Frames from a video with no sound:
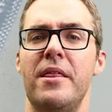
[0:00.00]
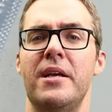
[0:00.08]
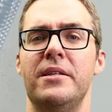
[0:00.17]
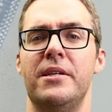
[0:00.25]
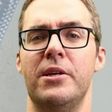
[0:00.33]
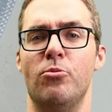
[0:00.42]
of
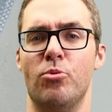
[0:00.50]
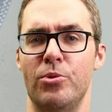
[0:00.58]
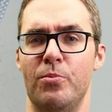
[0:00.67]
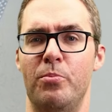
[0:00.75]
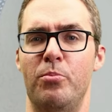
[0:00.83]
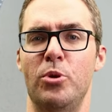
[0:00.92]
things
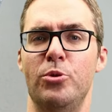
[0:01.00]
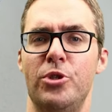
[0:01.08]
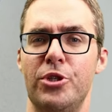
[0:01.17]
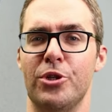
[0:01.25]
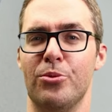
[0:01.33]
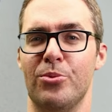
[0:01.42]
could
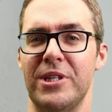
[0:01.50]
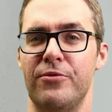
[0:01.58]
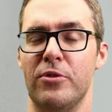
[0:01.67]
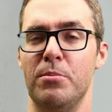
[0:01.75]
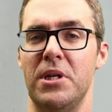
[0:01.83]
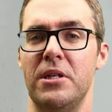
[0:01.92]
boost your
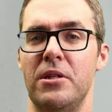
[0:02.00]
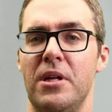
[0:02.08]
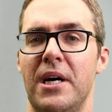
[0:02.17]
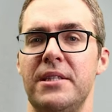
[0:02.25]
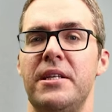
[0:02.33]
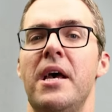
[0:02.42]
risk for blood
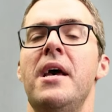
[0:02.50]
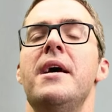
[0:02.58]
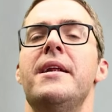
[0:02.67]
clots.